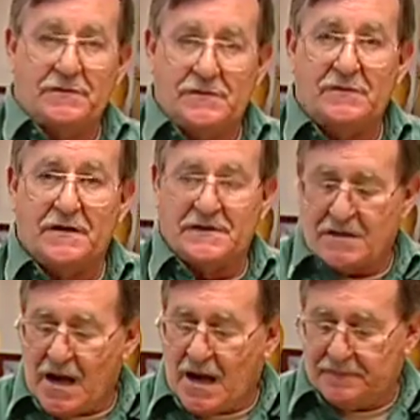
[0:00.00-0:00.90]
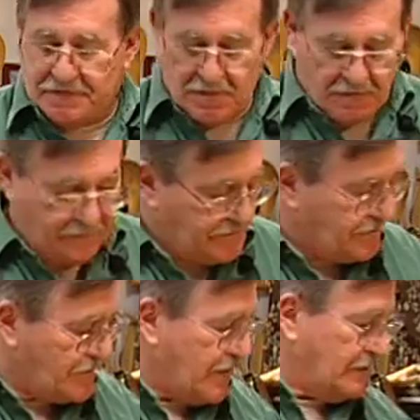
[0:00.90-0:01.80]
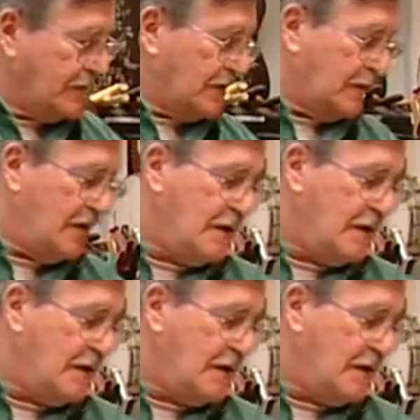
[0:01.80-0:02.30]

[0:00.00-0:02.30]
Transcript: to the top. So if we took our little